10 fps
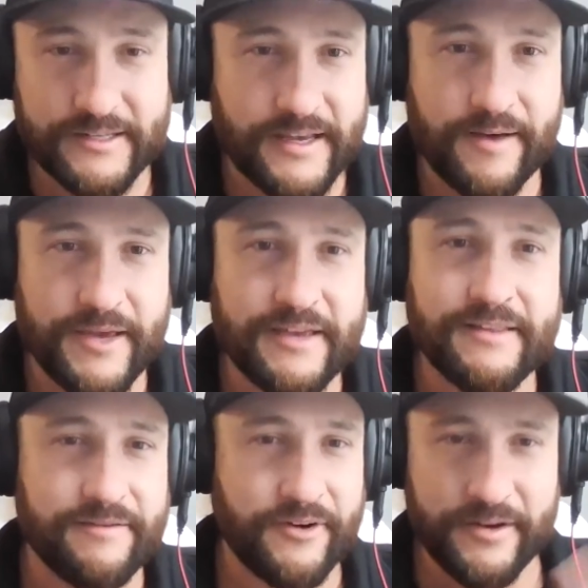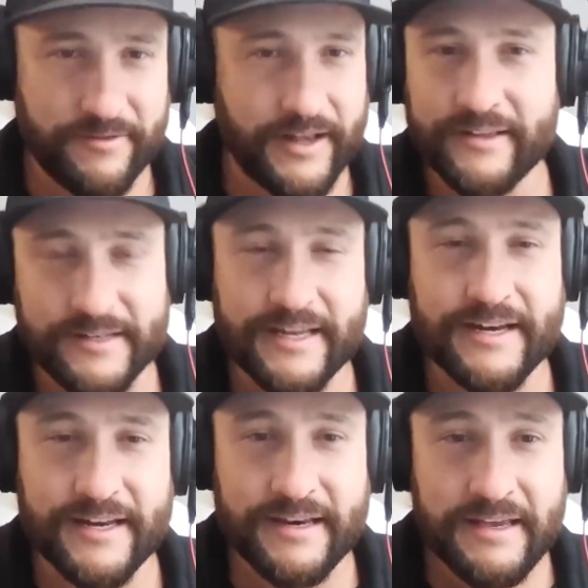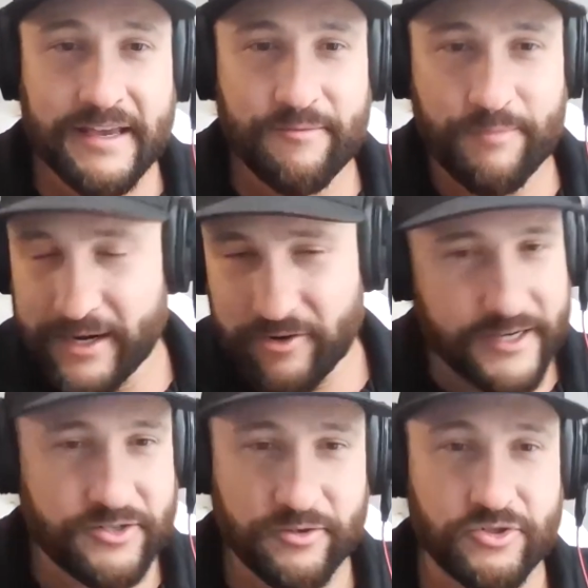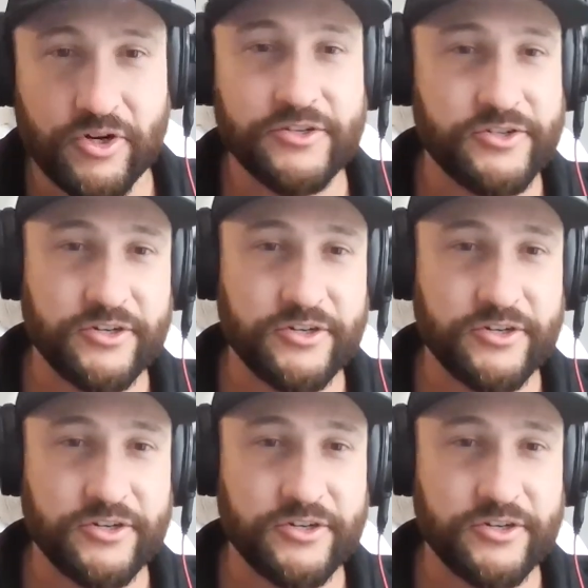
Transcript: coming. They've already validated it. Bidirectional charger